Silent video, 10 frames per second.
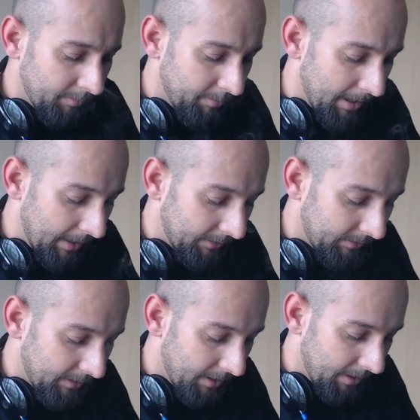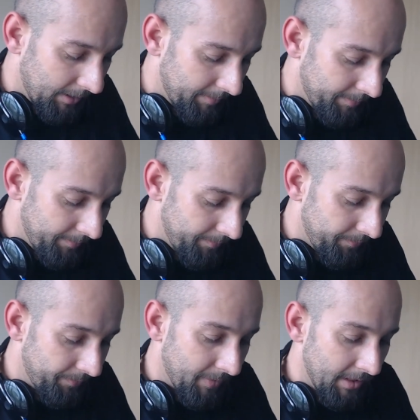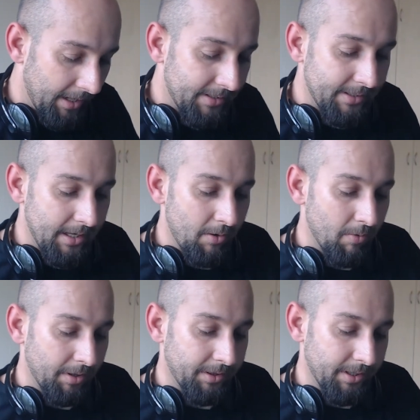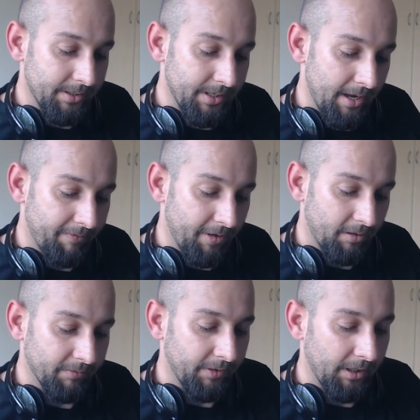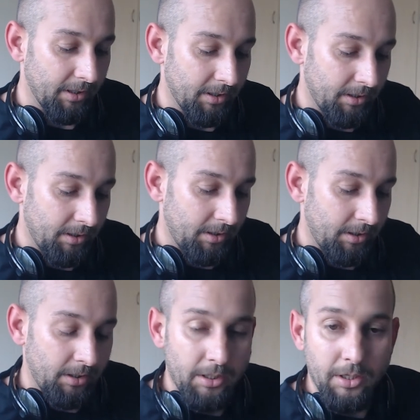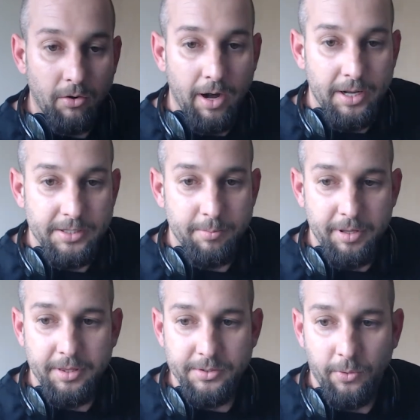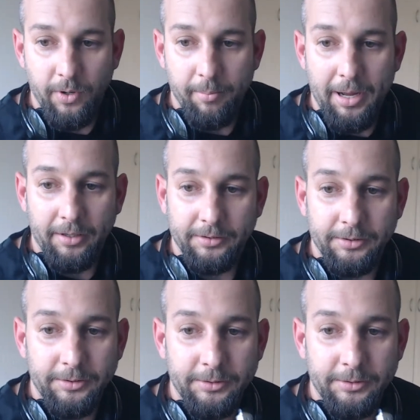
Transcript: But let's see what this FLV Granny Smith is all about.